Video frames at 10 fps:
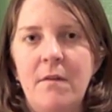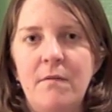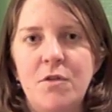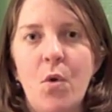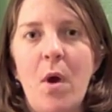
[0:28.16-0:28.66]

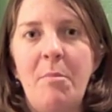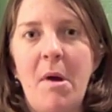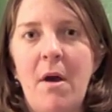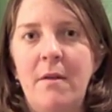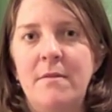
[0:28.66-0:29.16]
show up
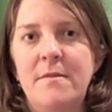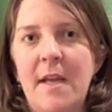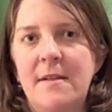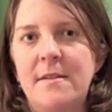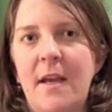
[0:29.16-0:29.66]
on
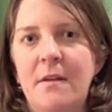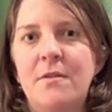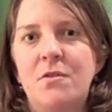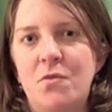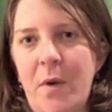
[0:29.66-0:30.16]
sites like
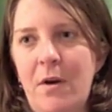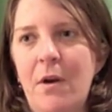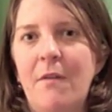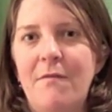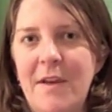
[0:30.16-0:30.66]
Twitter
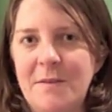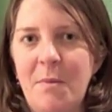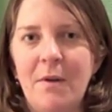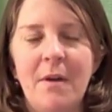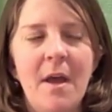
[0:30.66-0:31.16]
and on
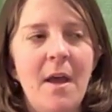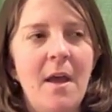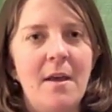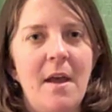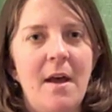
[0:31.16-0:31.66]
Facebook.
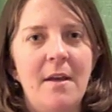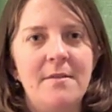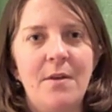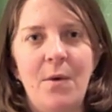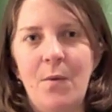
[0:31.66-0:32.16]

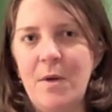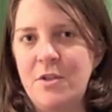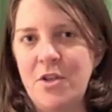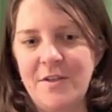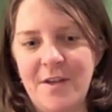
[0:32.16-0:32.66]
So
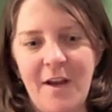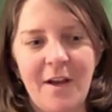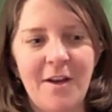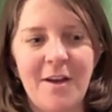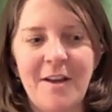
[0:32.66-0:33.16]
it's just a
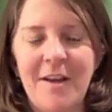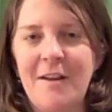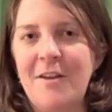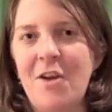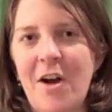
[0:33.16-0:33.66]

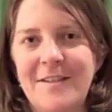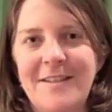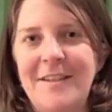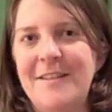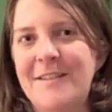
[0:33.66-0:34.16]

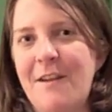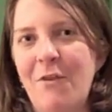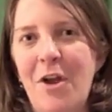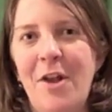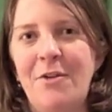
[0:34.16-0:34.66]
constant
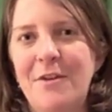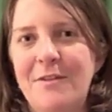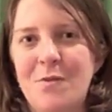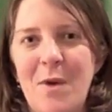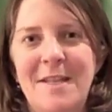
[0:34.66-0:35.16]
several
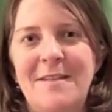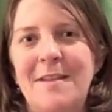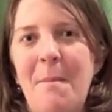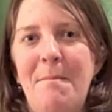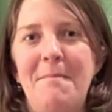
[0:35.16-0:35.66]
hundred tweets
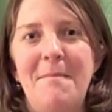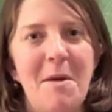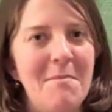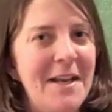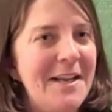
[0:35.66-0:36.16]

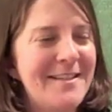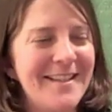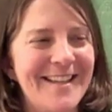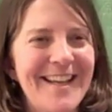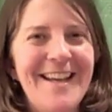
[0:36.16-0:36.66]
a minute
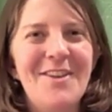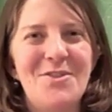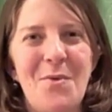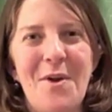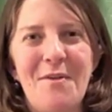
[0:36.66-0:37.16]

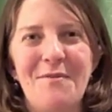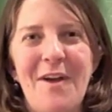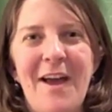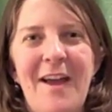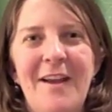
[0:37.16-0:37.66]
sort of
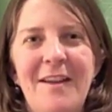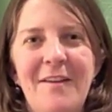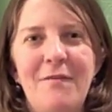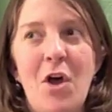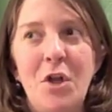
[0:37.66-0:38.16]

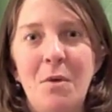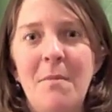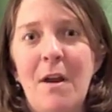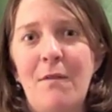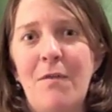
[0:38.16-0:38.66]
volume
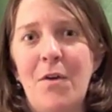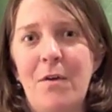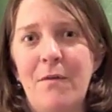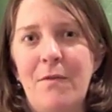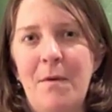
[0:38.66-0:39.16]
there
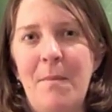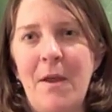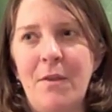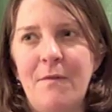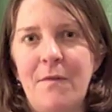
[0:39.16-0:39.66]
for
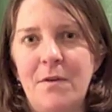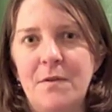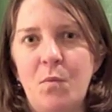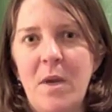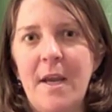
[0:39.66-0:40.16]
about the
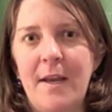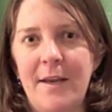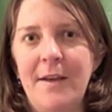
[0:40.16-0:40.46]
first week.